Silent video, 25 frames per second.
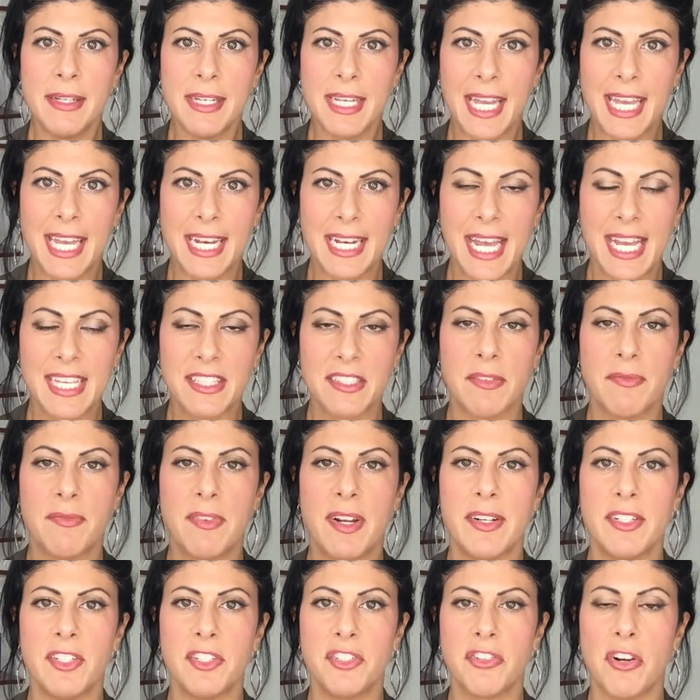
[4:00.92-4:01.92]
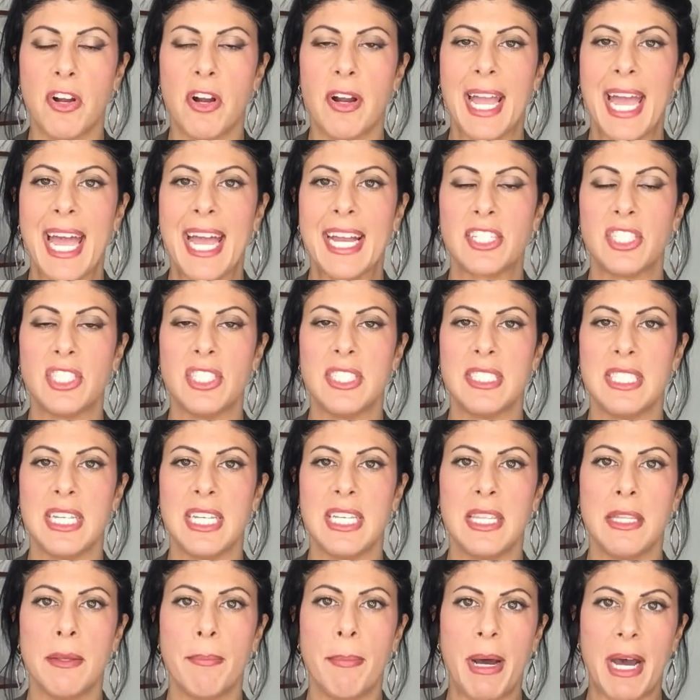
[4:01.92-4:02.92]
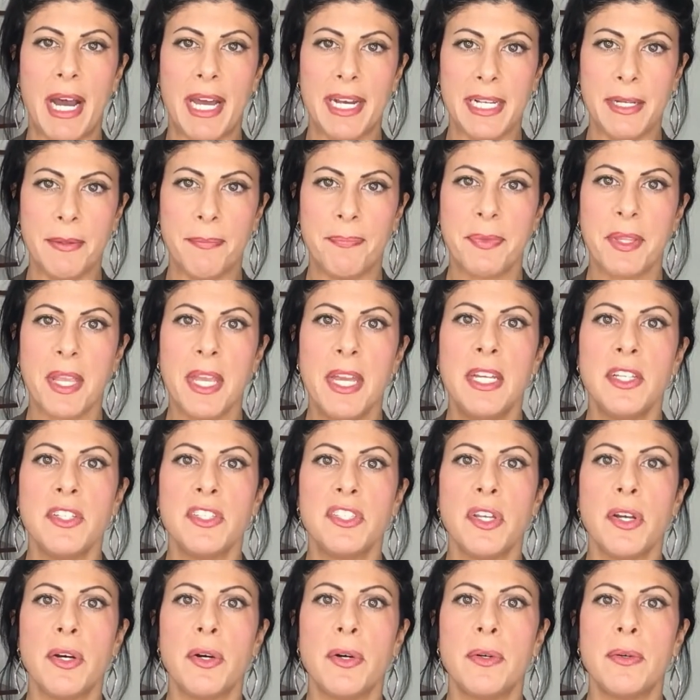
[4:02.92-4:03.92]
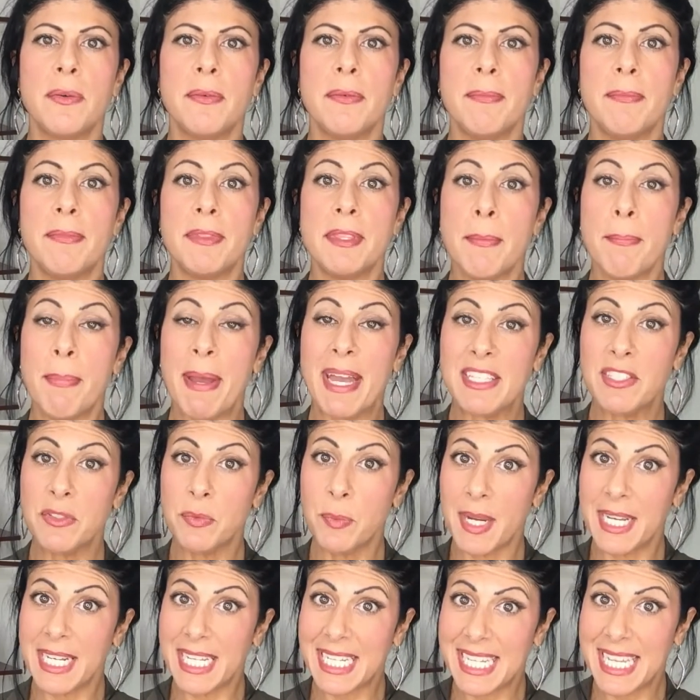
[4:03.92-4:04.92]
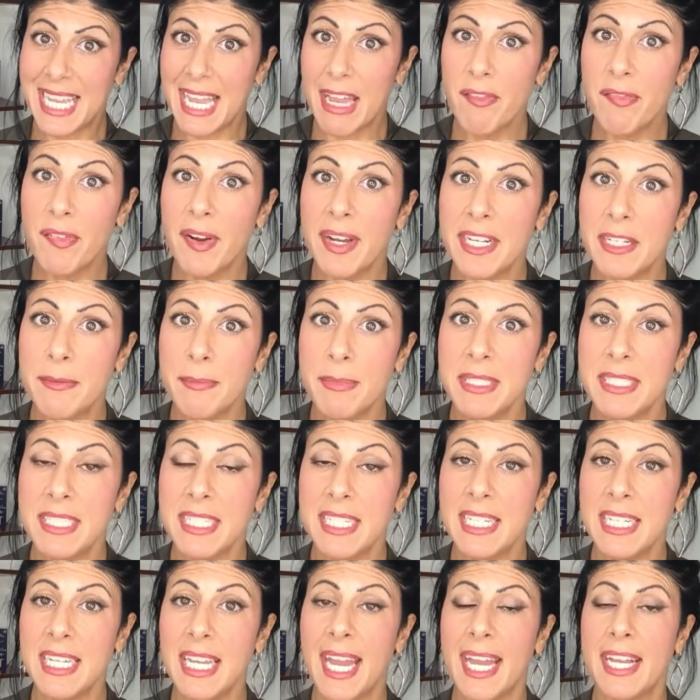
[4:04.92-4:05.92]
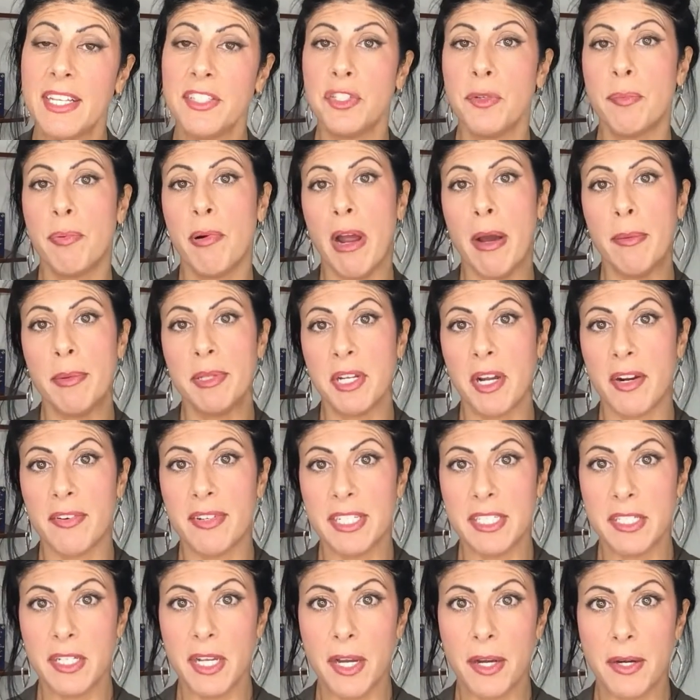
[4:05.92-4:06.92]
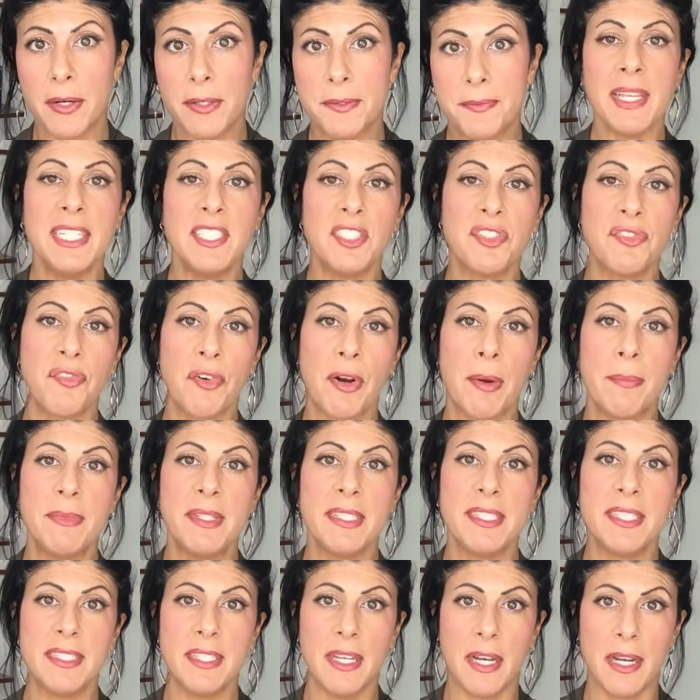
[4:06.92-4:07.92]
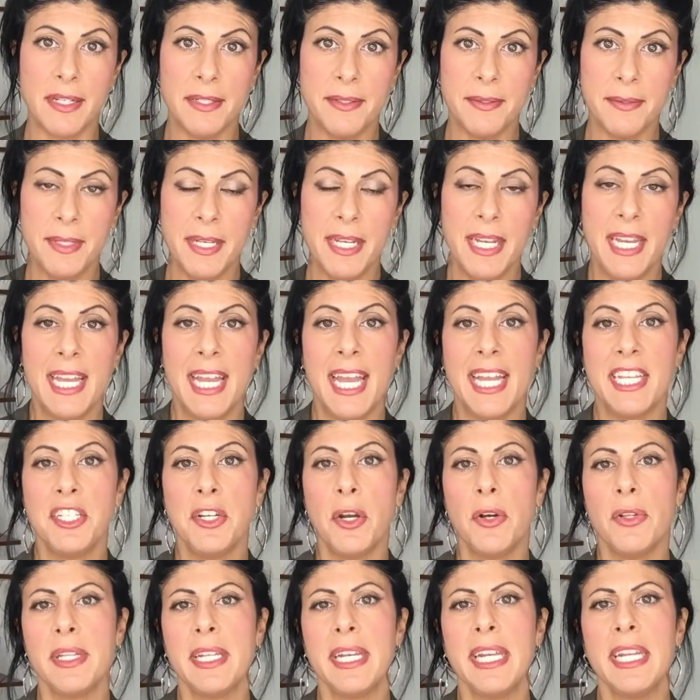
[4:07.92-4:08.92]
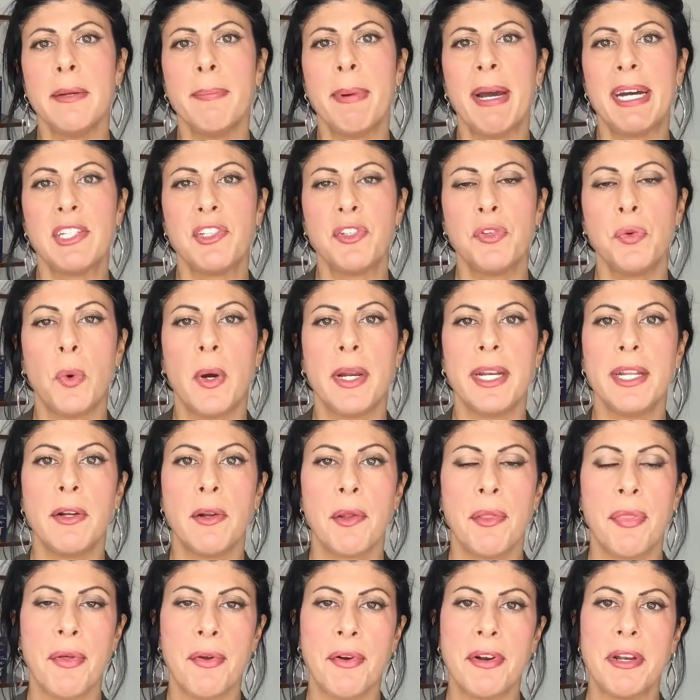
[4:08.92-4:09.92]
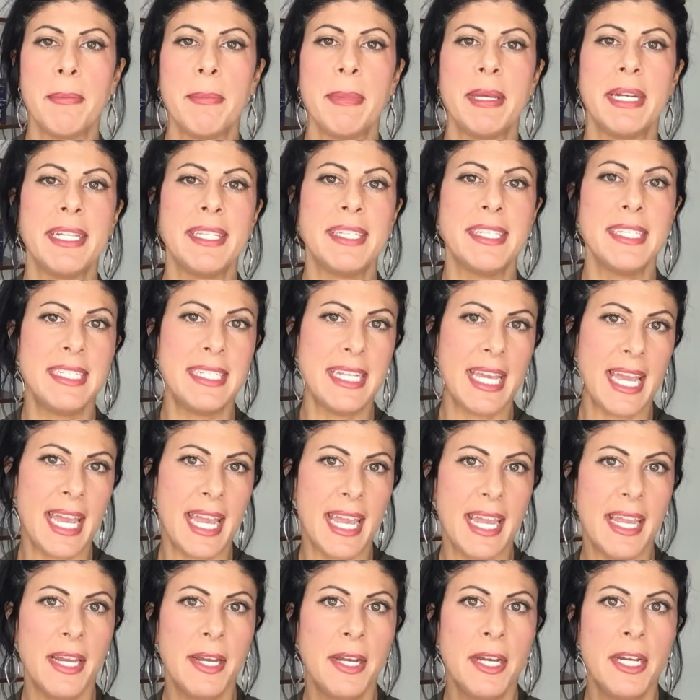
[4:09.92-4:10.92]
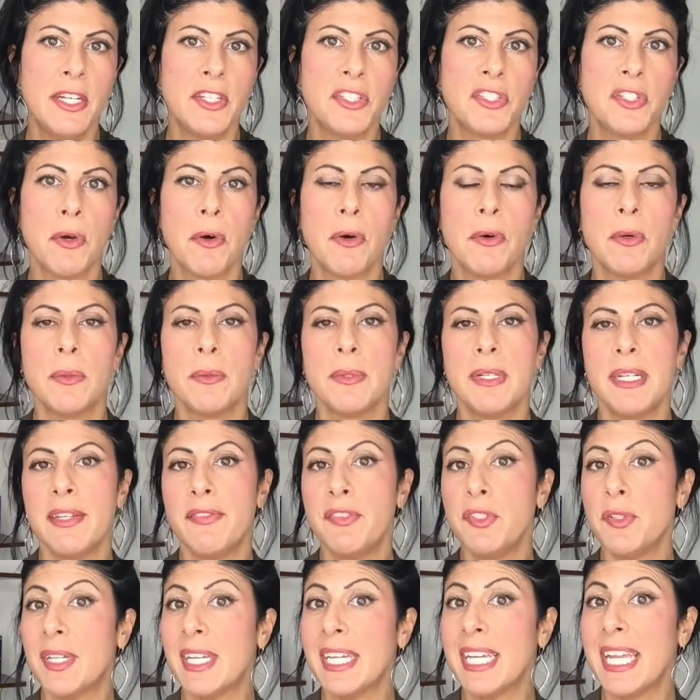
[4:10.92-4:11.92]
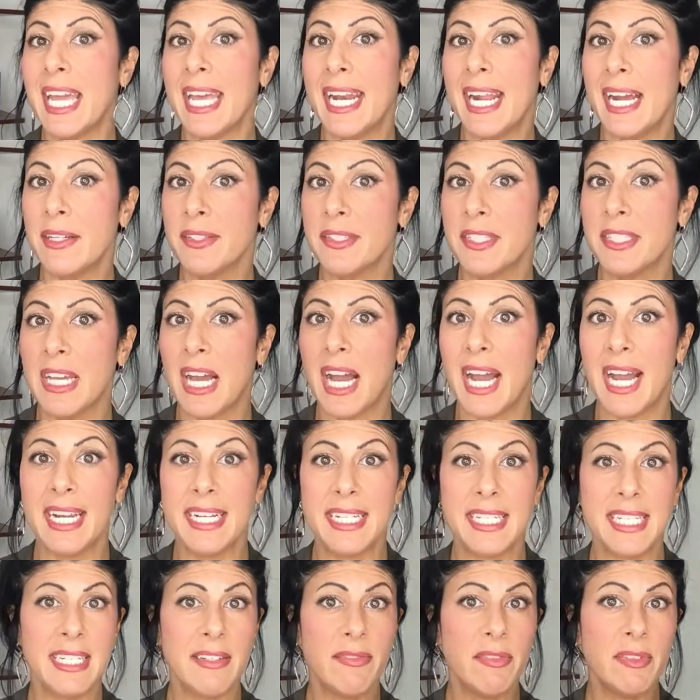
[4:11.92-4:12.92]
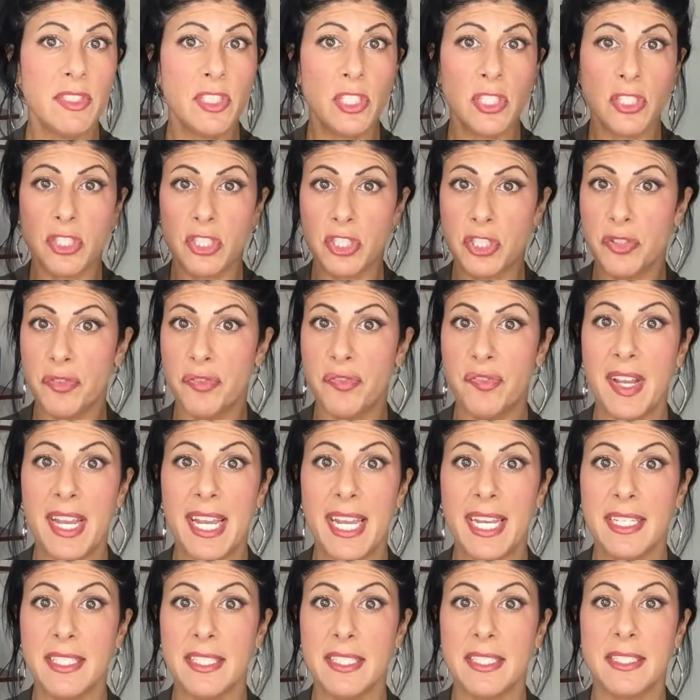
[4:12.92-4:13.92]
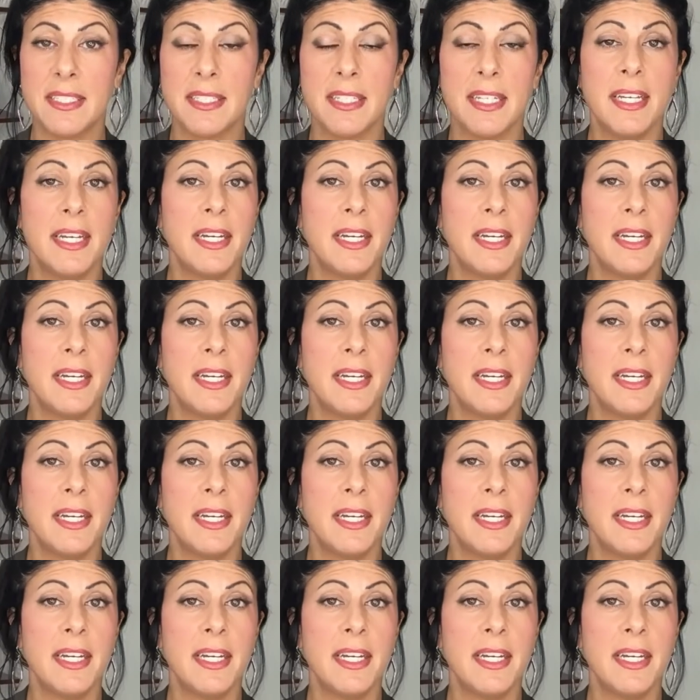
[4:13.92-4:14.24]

and has very strong actions in the body. So the best way to get vitamin D, as you probably already know, is from the sun. And you only need about 20 or 30 minutes a day. So if you can get outside, even just your face,